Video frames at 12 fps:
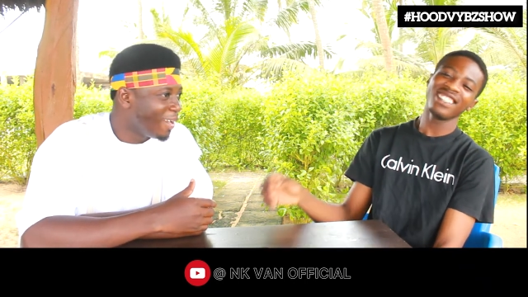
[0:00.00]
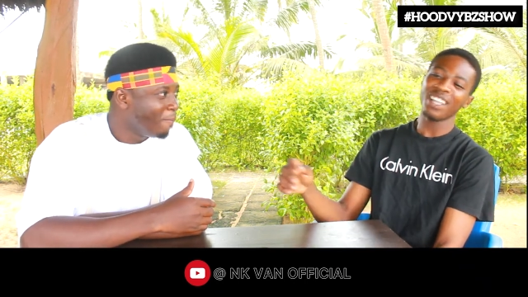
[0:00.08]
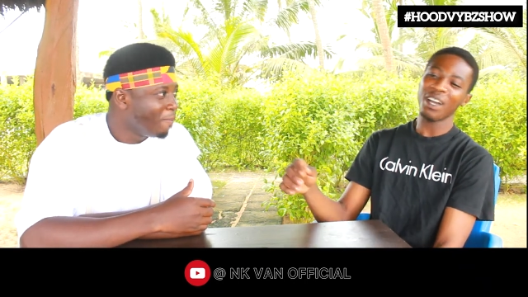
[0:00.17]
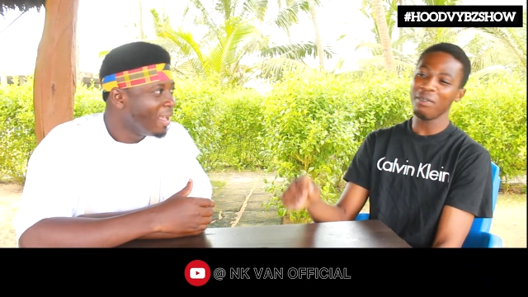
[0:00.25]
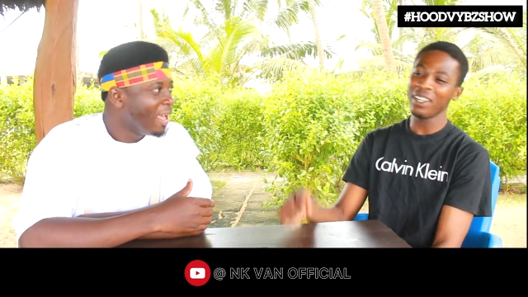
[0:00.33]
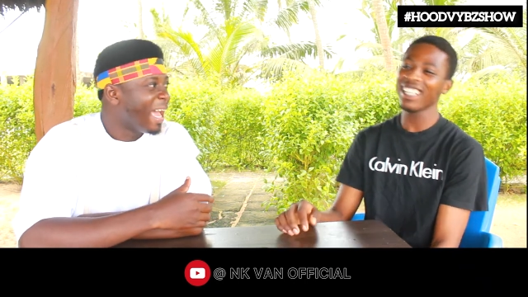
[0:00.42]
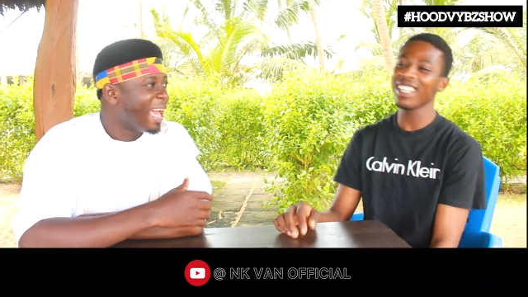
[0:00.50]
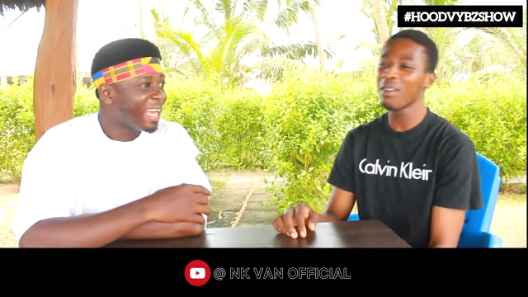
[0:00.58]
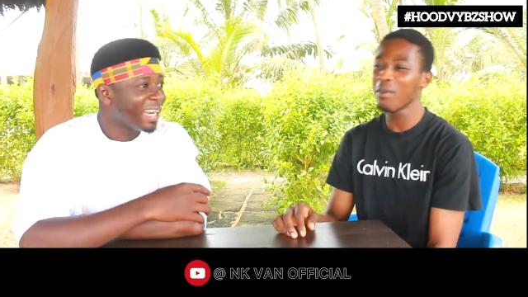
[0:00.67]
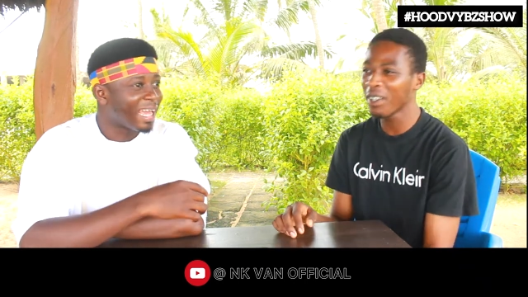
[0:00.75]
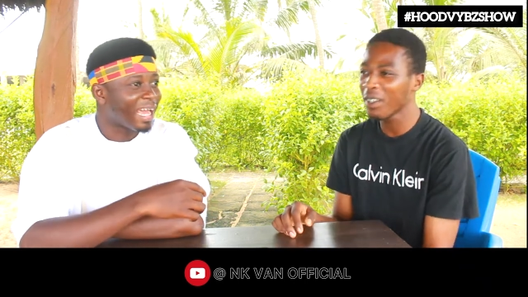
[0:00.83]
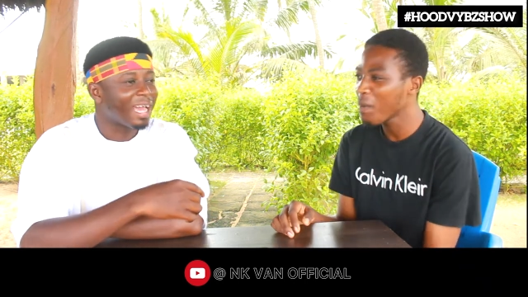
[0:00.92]
Speaker 1: They are making. and
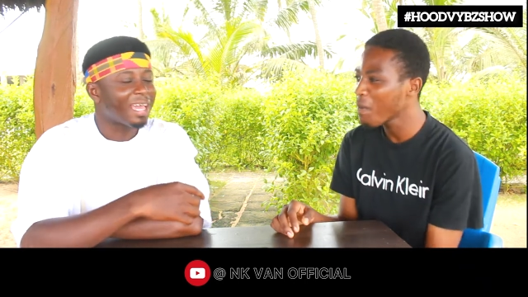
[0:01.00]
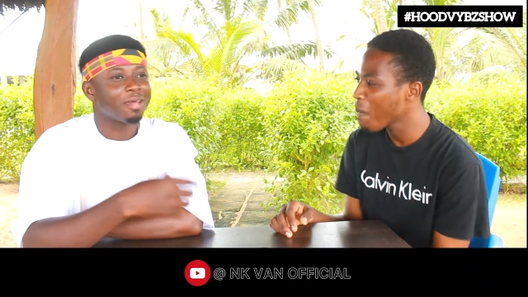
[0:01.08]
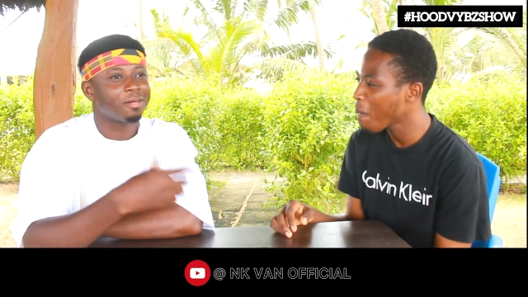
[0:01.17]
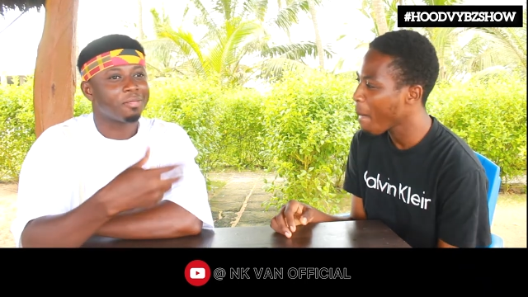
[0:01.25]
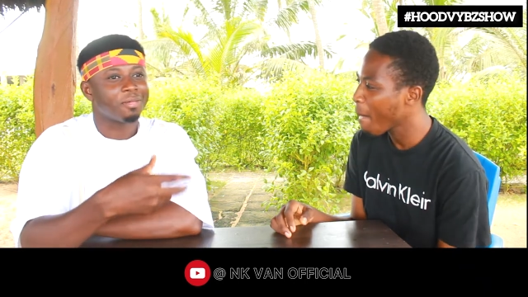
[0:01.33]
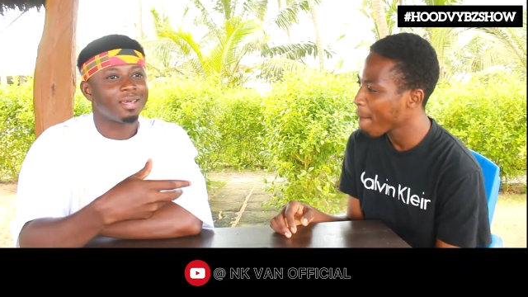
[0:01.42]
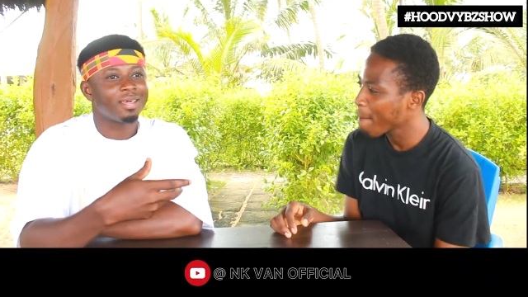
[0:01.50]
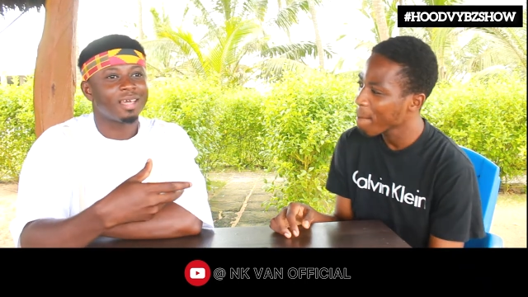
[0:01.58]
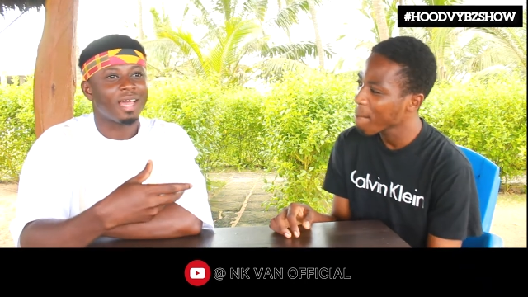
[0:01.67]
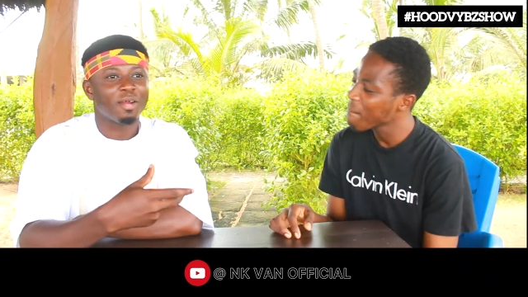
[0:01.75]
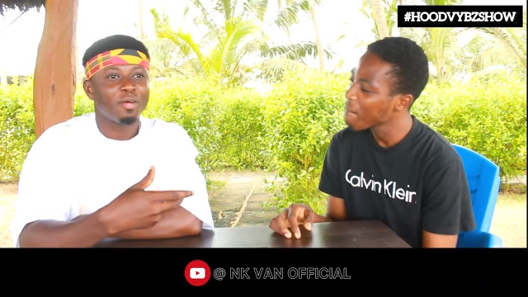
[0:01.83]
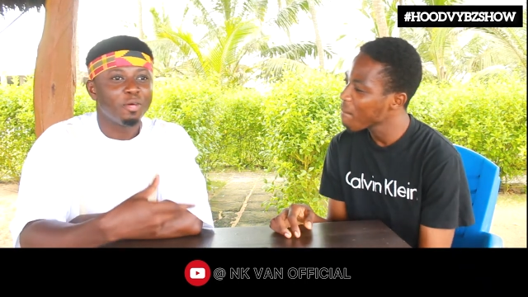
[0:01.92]
then they are we.
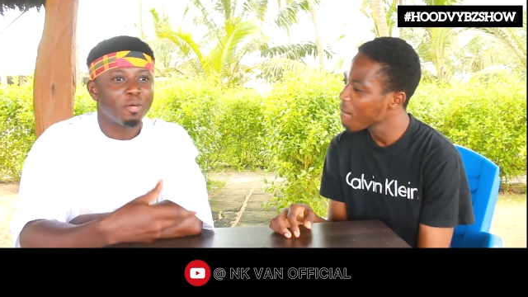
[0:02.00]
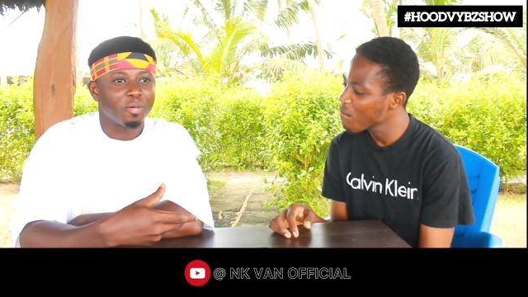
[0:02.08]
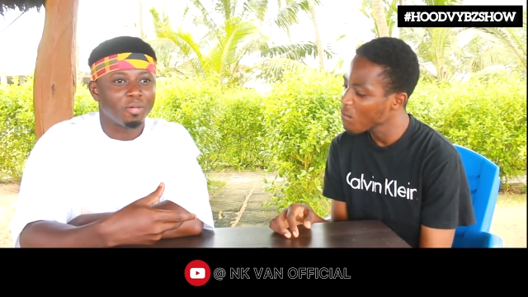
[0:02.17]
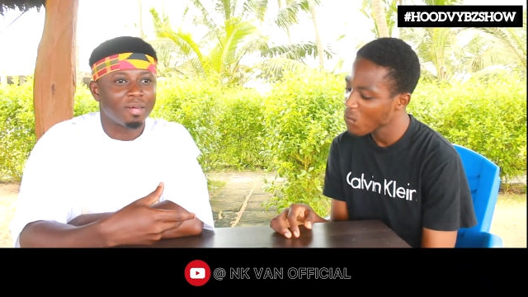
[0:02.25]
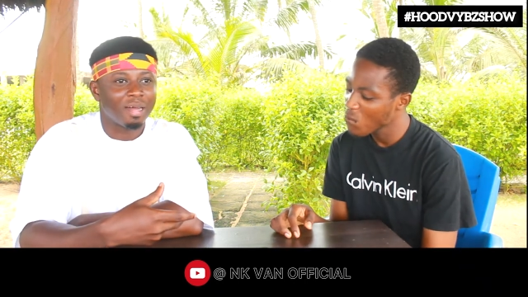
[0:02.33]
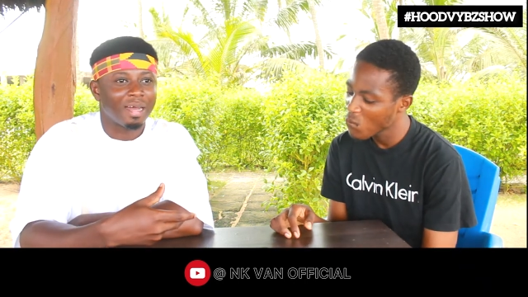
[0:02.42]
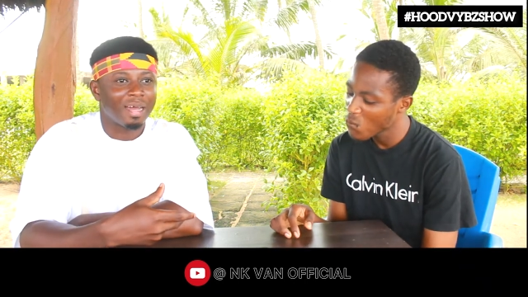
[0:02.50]
I don't know.